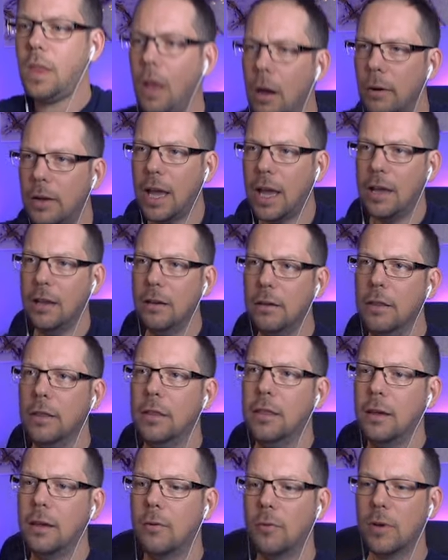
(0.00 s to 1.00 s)
Okay,
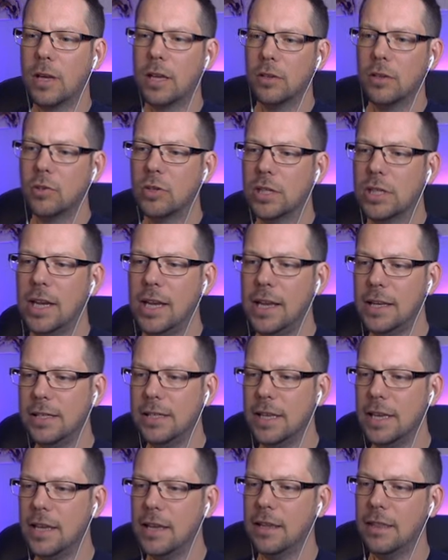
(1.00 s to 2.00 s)
another thing we can
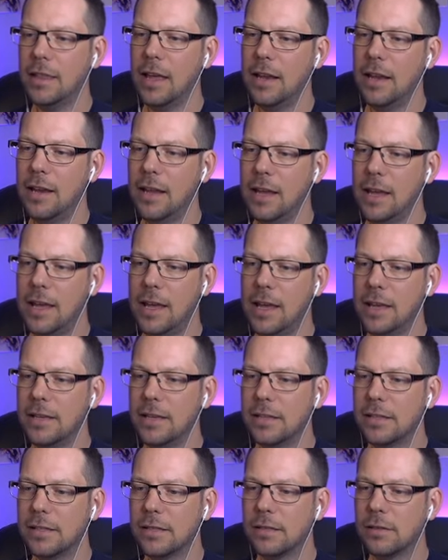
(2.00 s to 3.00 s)
test here then
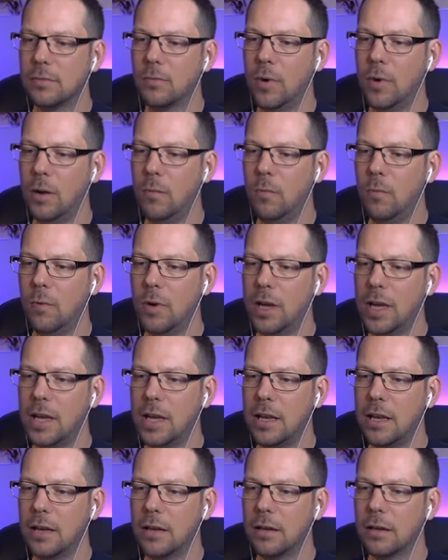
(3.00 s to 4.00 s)
is when
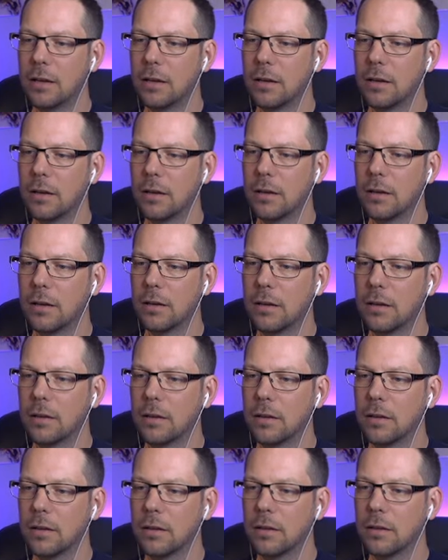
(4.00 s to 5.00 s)
we
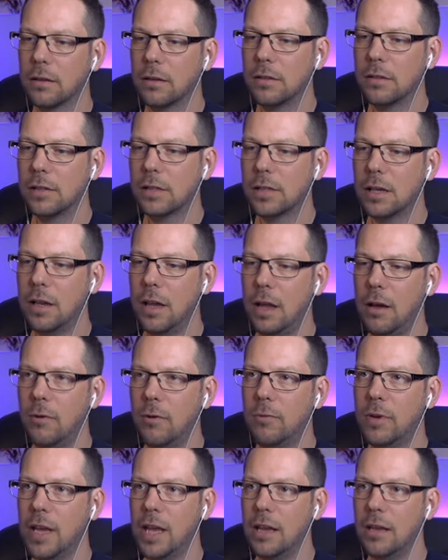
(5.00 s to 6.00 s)
just
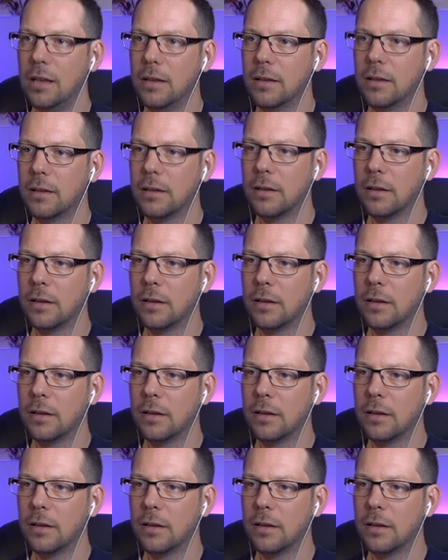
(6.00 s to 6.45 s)
load in.